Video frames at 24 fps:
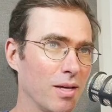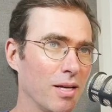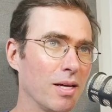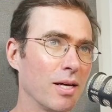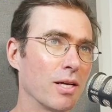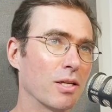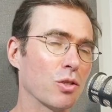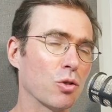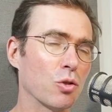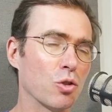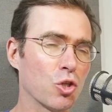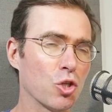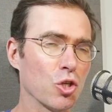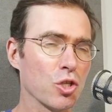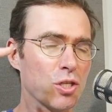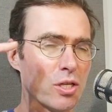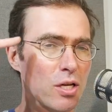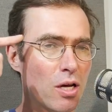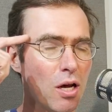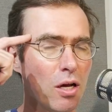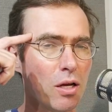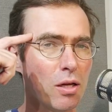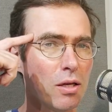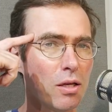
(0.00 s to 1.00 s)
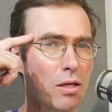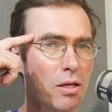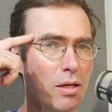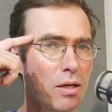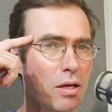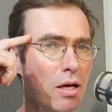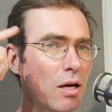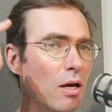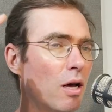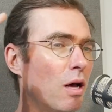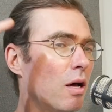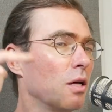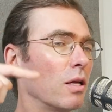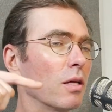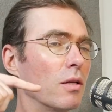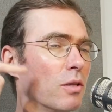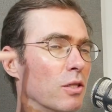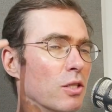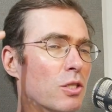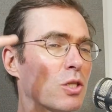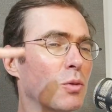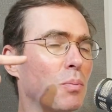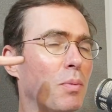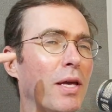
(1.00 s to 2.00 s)
So just
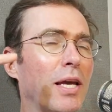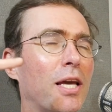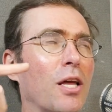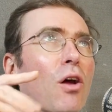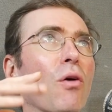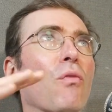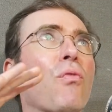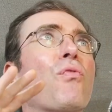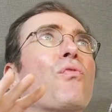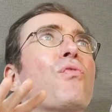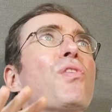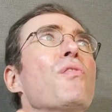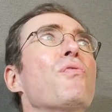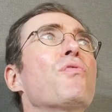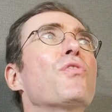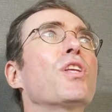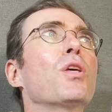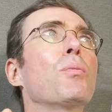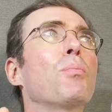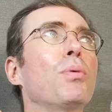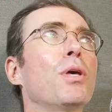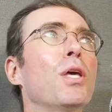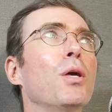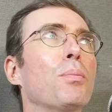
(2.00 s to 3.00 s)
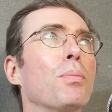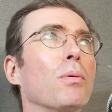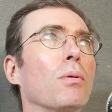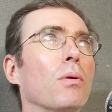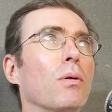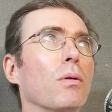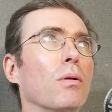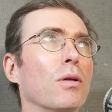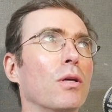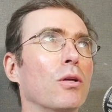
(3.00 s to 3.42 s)
speaking of 50 people,